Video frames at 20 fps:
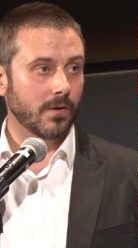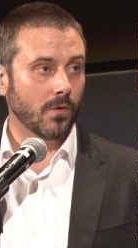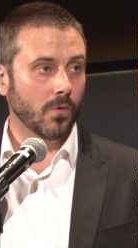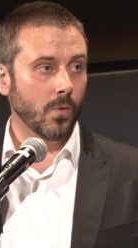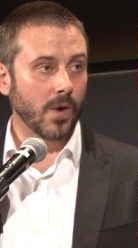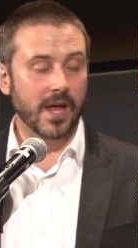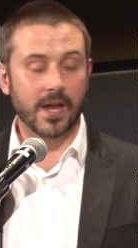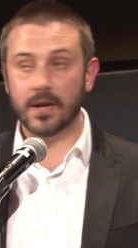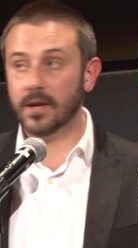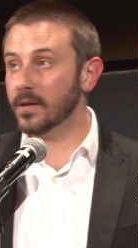
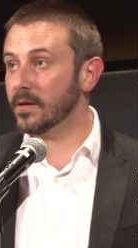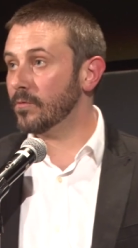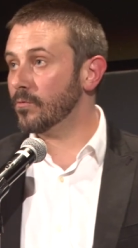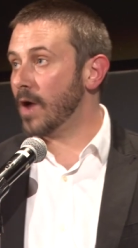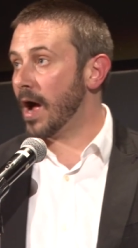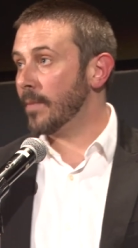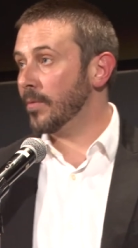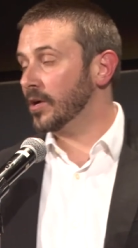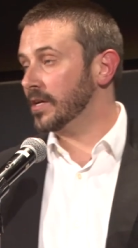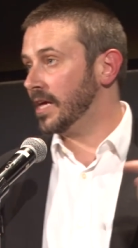When
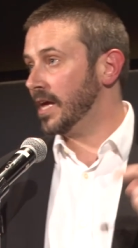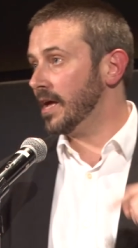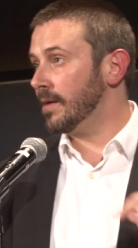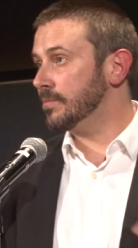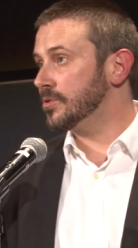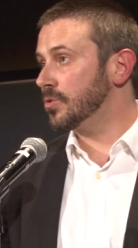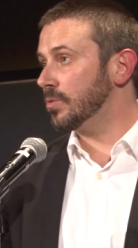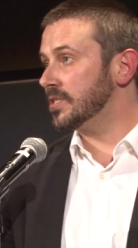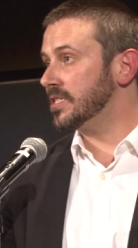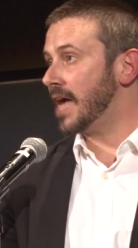Robert
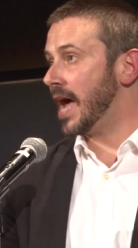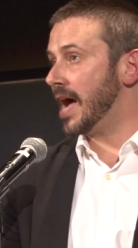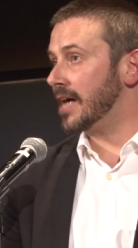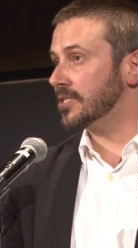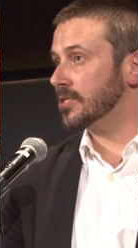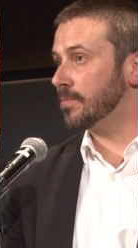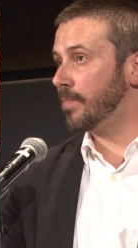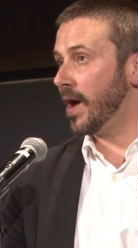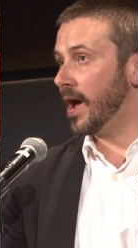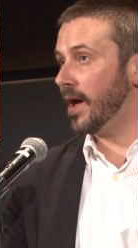Gibbs was
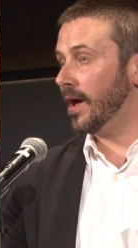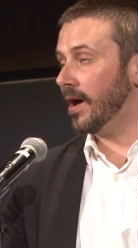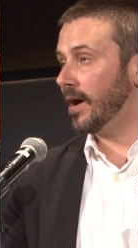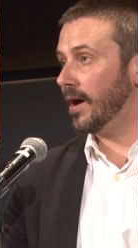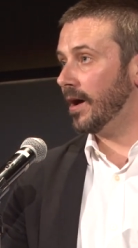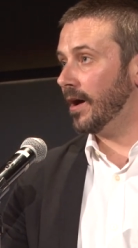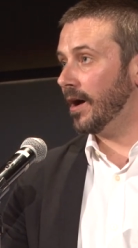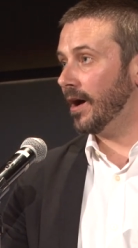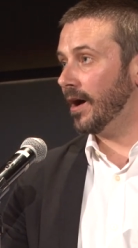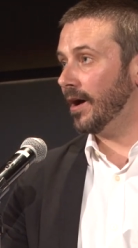asked by
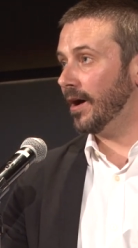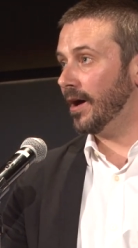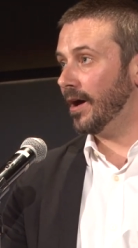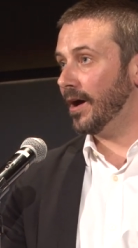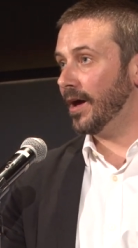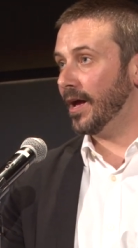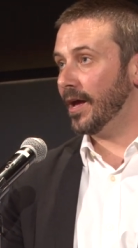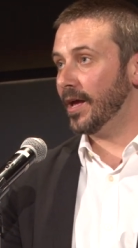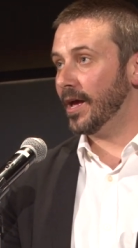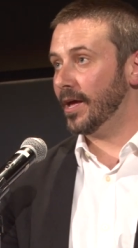
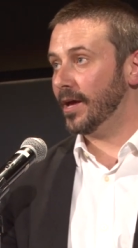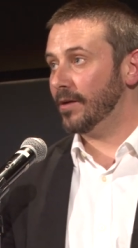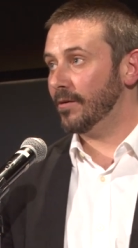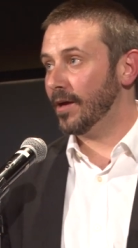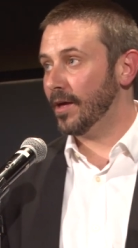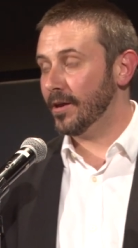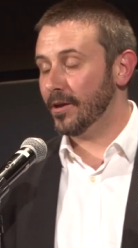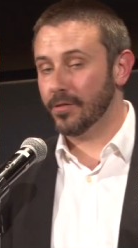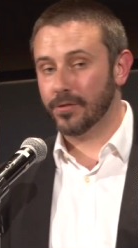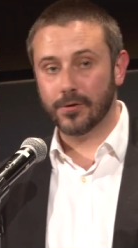uh, a,
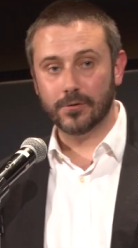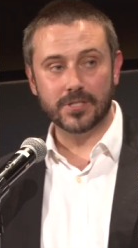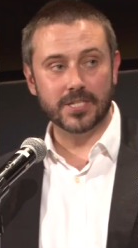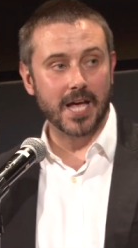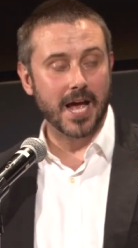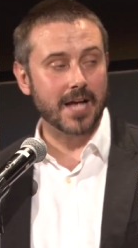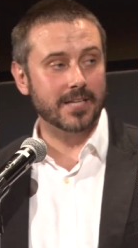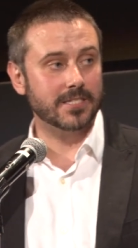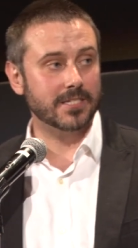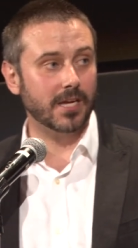a, an
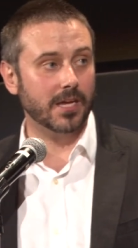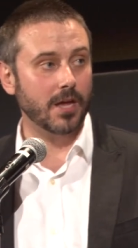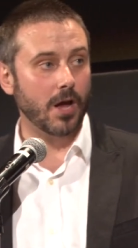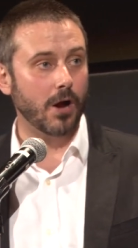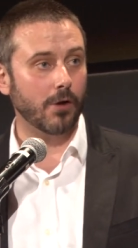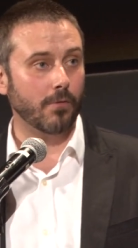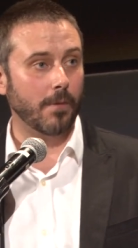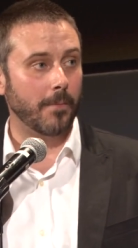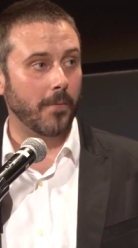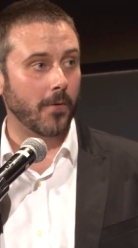enthusiastic
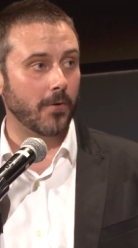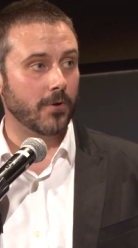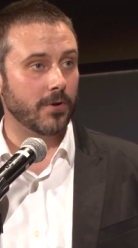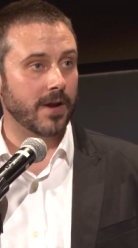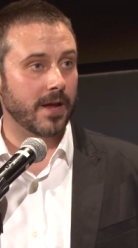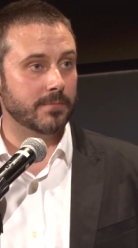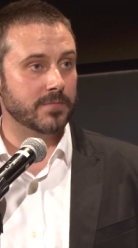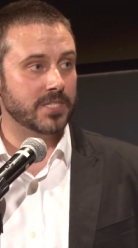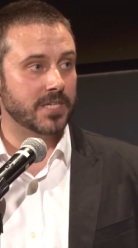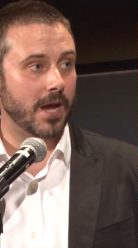young reporter
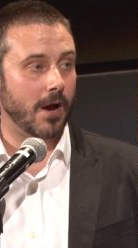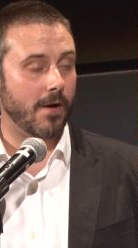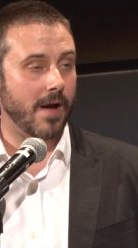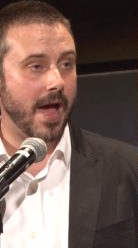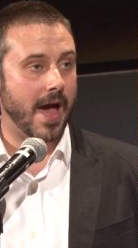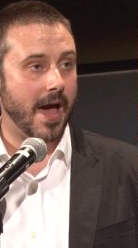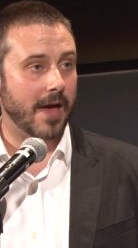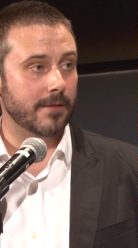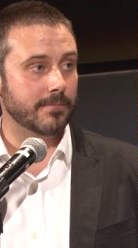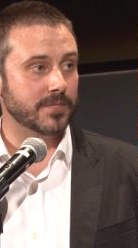named
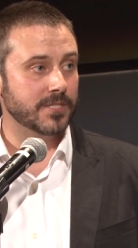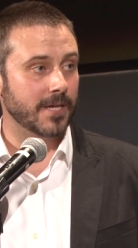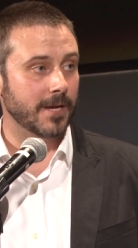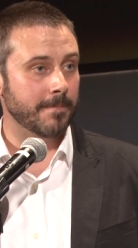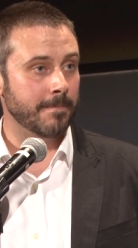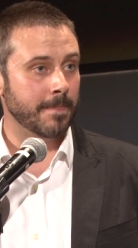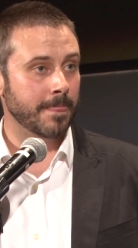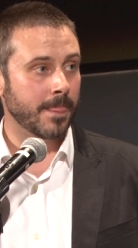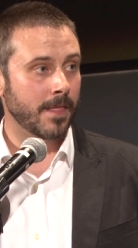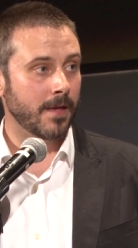Sierra
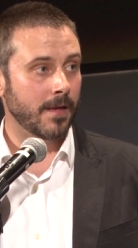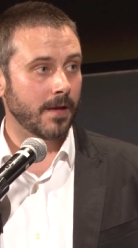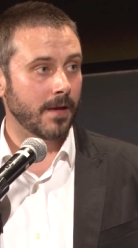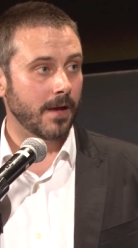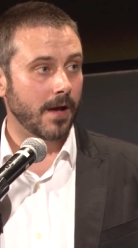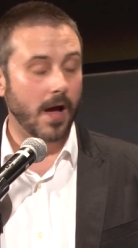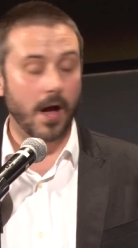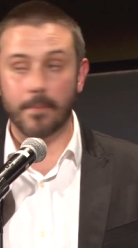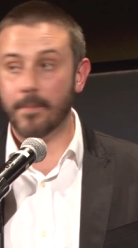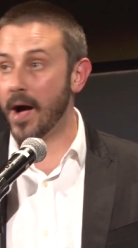Adamson
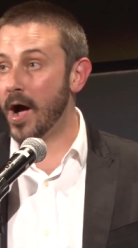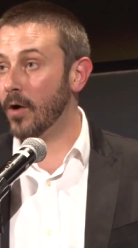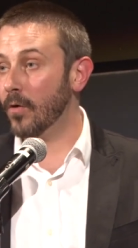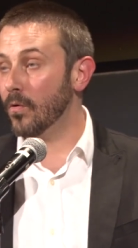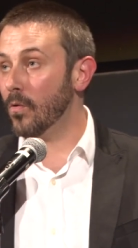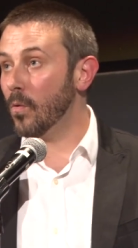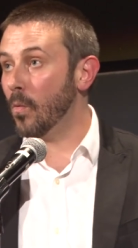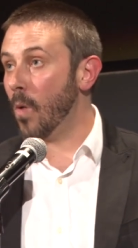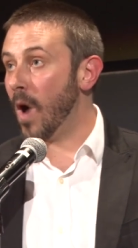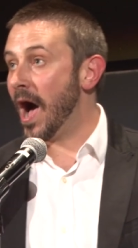
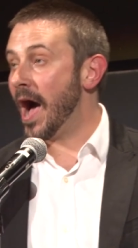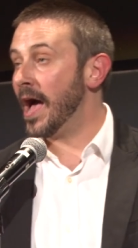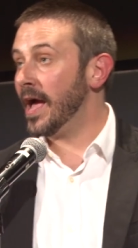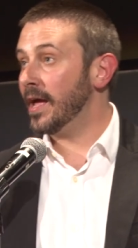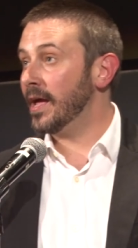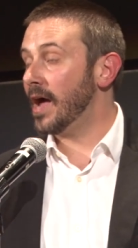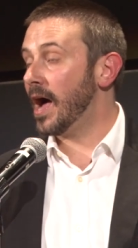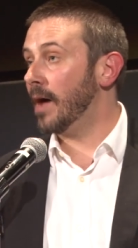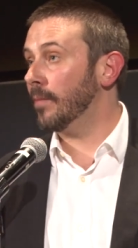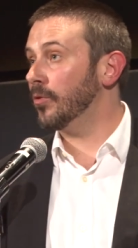about
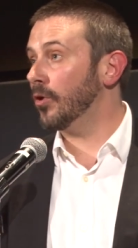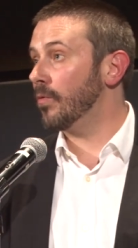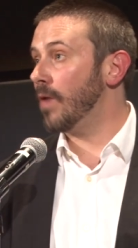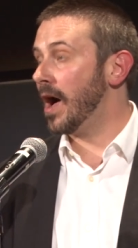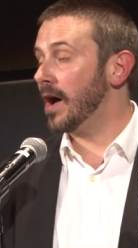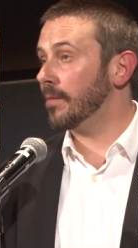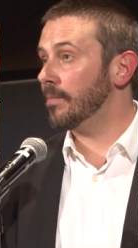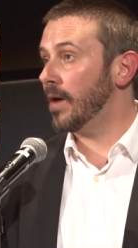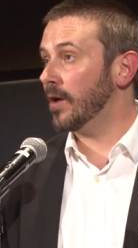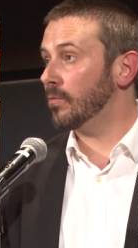why
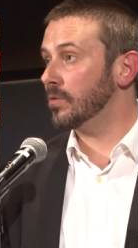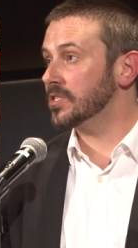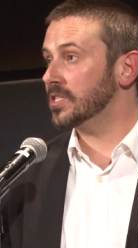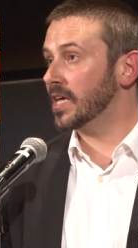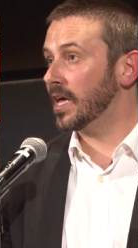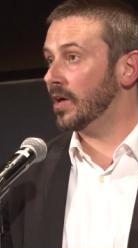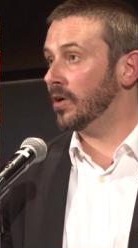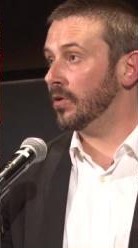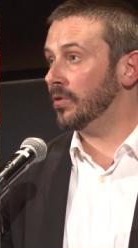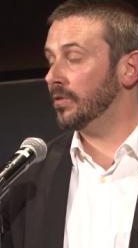Abdul-Rahman
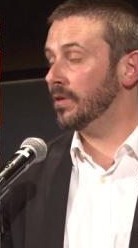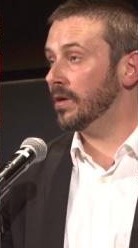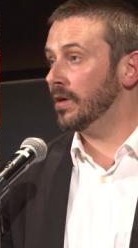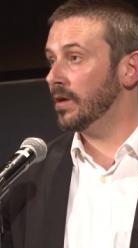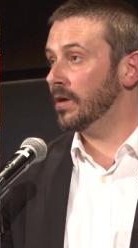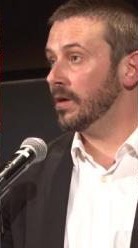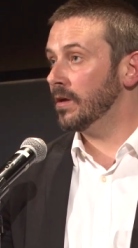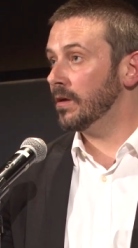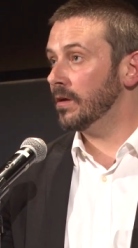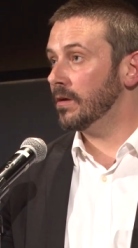was killed,
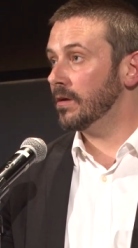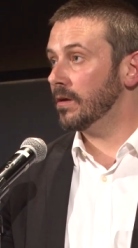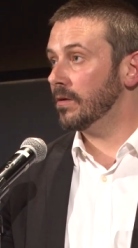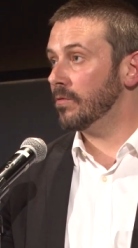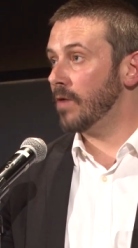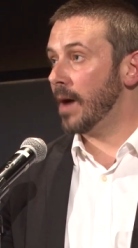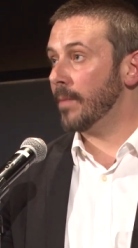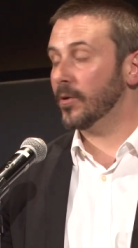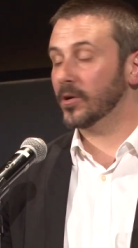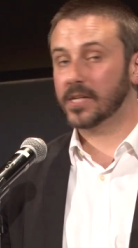
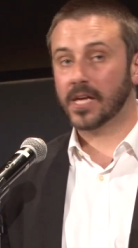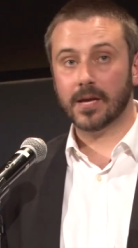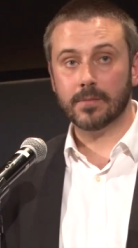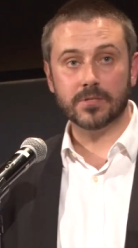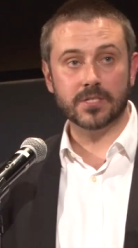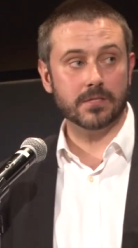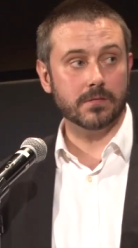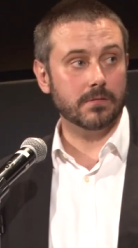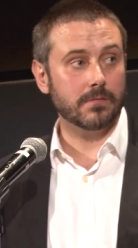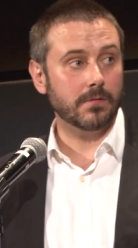Robert
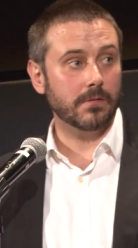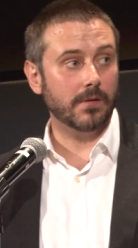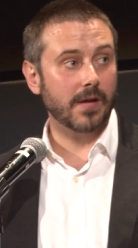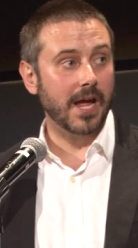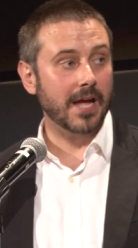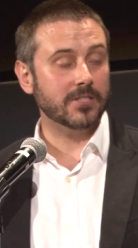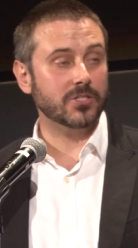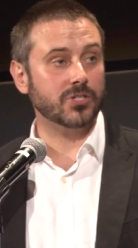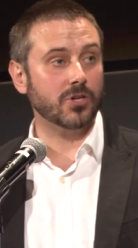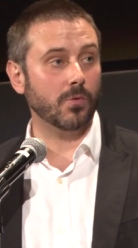Gibbs'
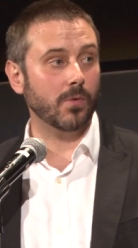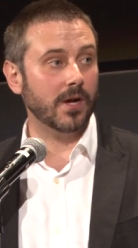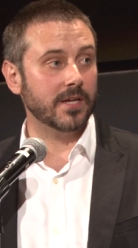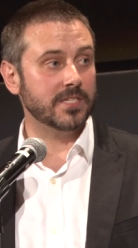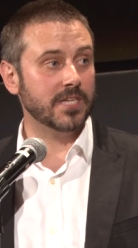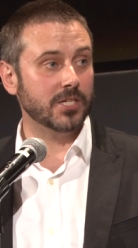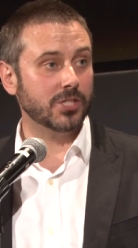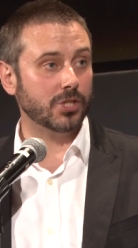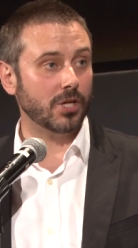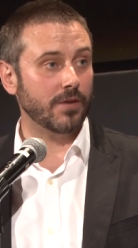answer
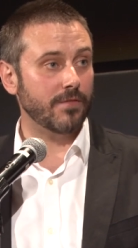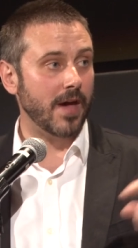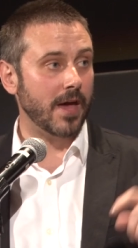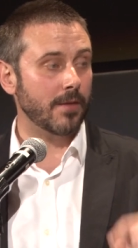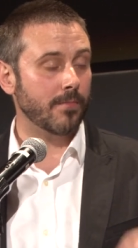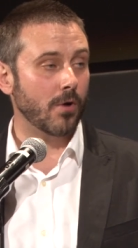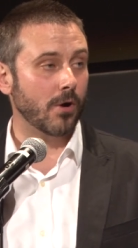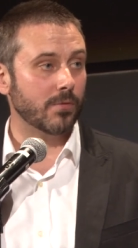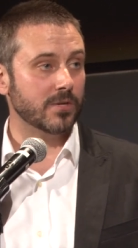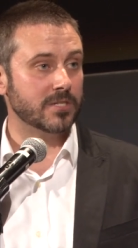was he should have
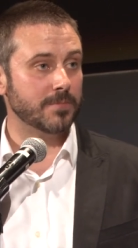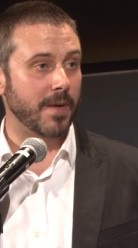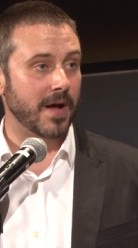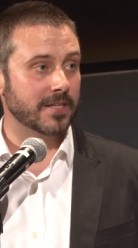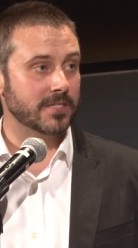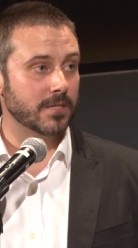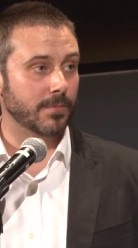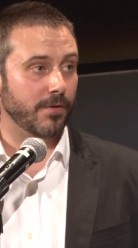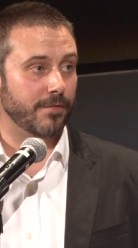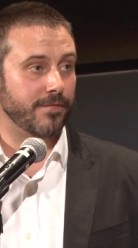had a more
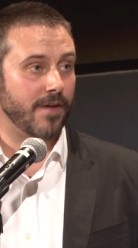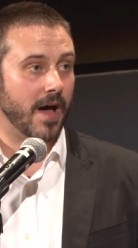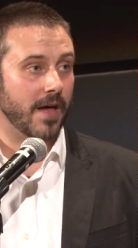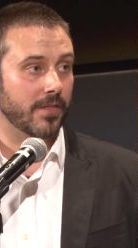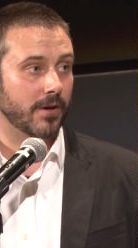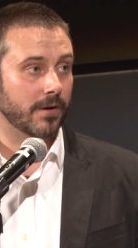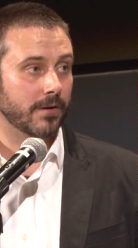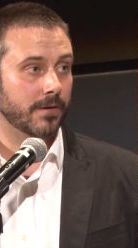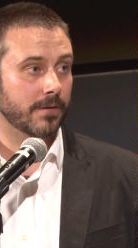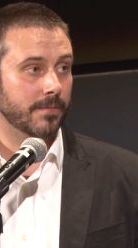responsible
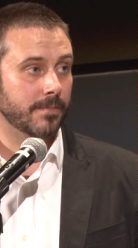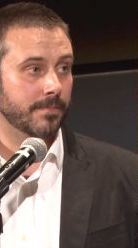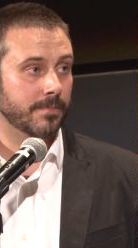father.